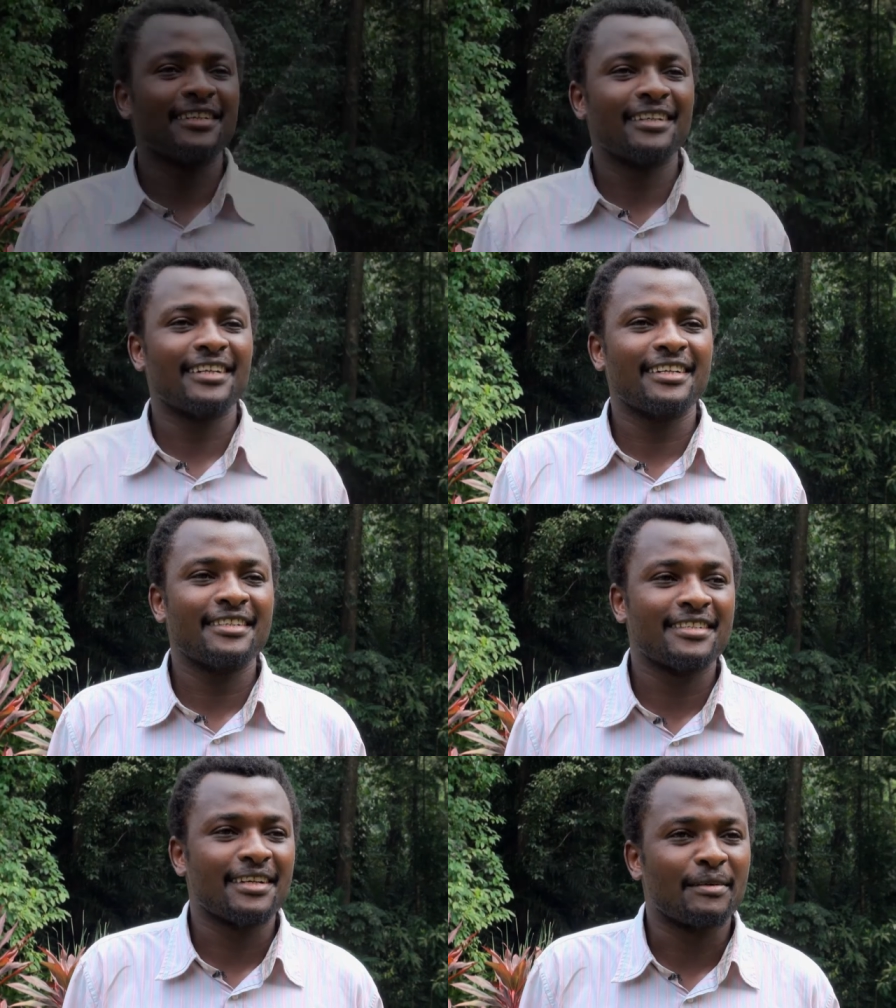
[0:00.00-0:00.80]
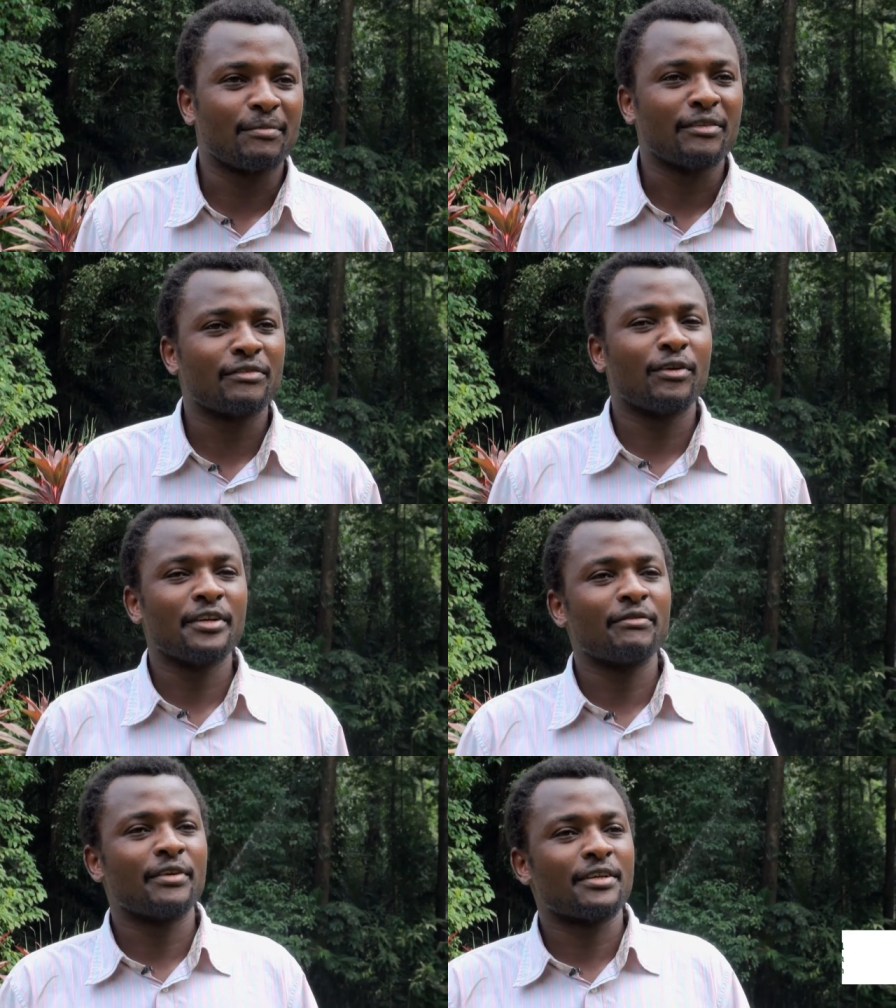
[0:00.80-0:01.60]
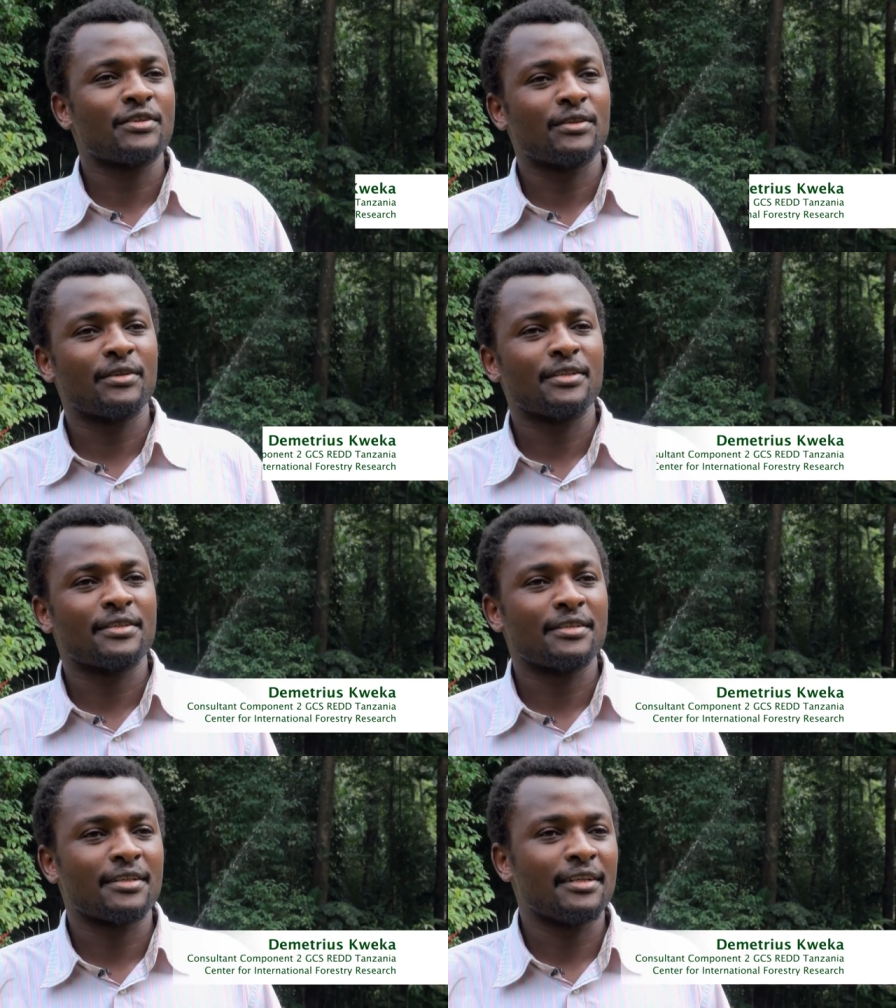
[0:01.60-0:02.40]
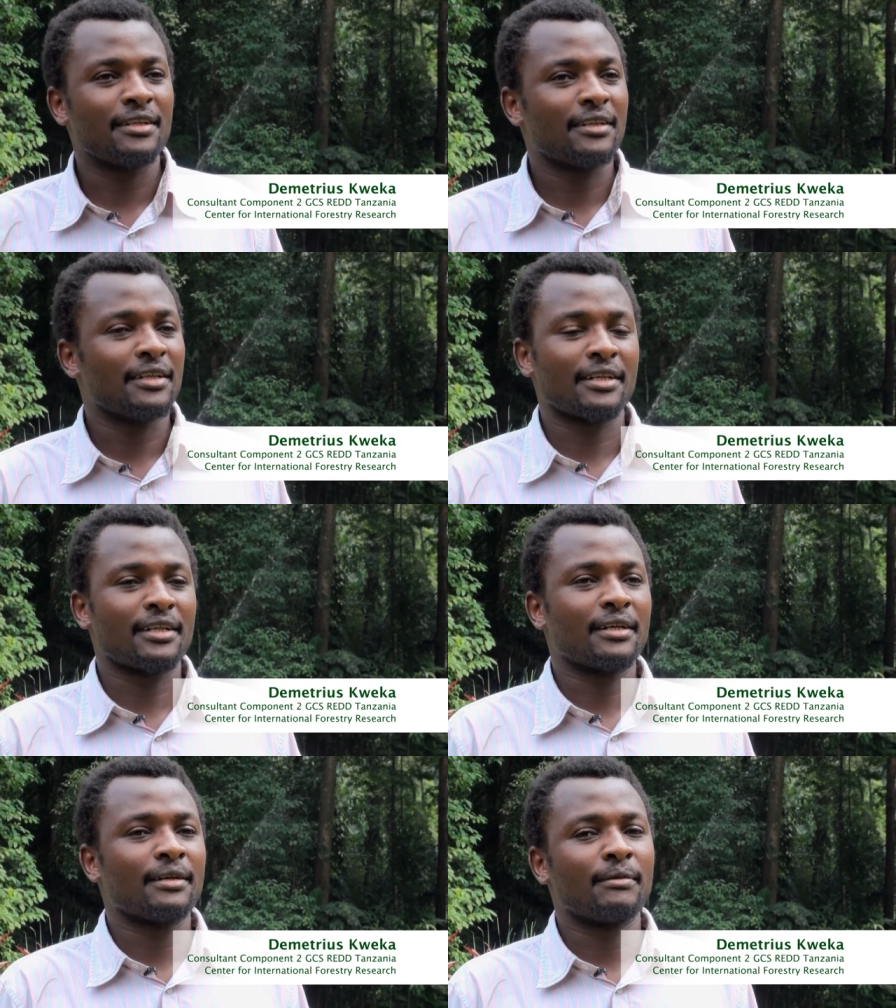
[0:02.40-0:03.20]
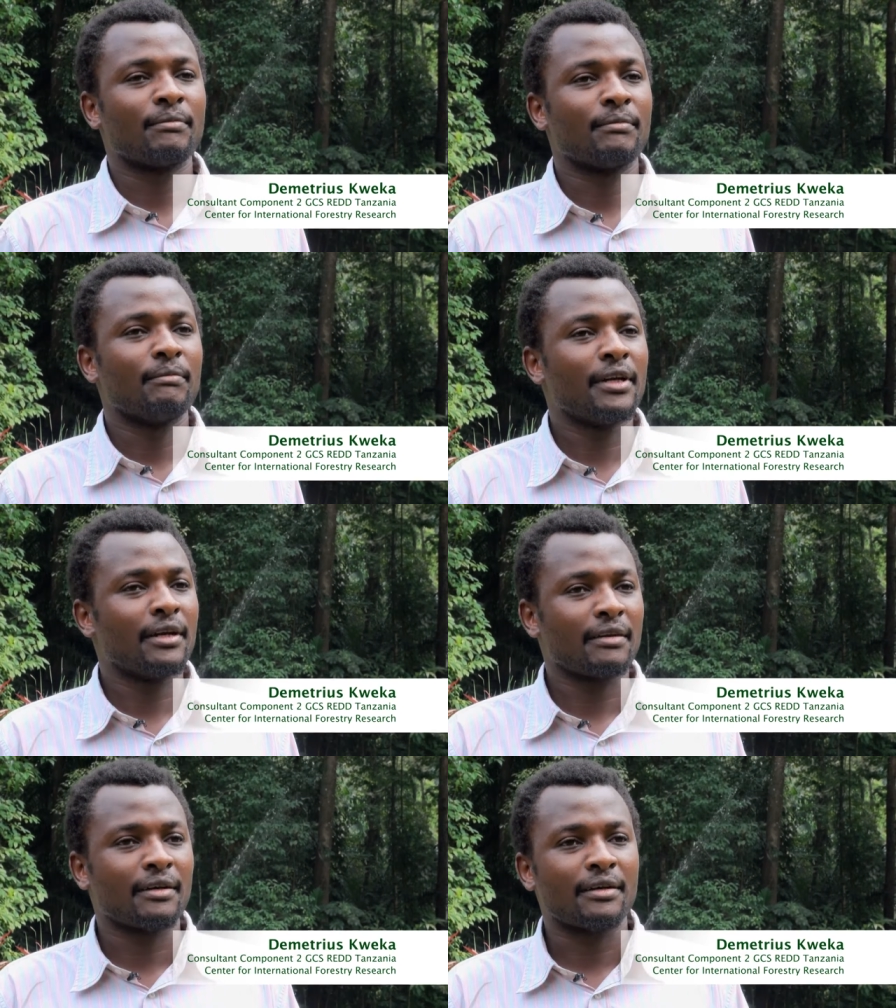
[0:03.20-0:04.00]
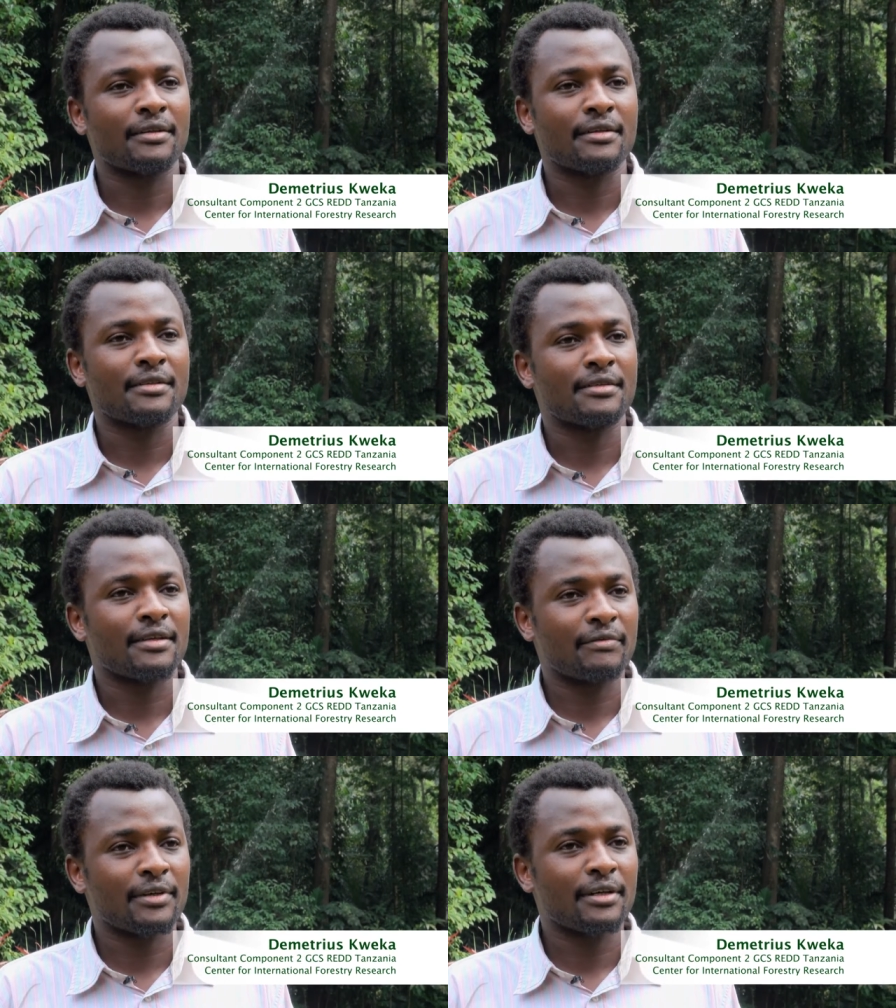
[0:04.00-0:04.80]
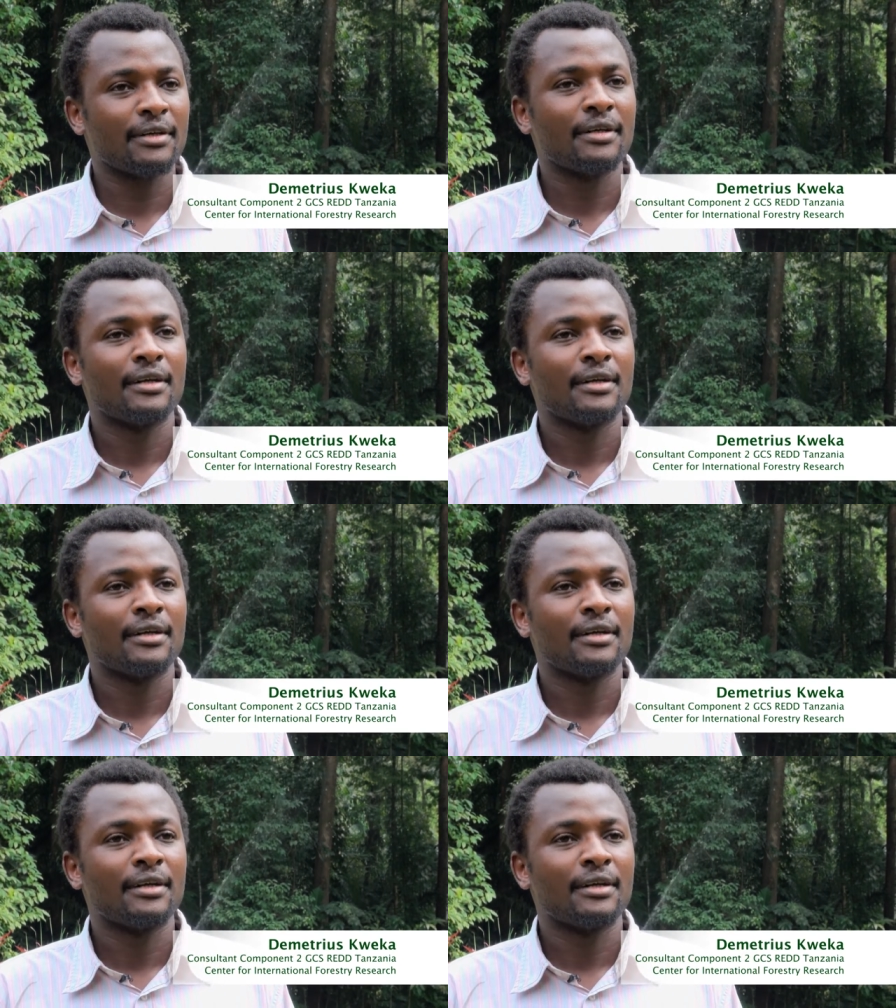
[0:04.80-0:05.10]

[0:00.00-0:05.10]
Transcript: REDD is unfolding very slowly in Tanzania, like many other countries in Africa.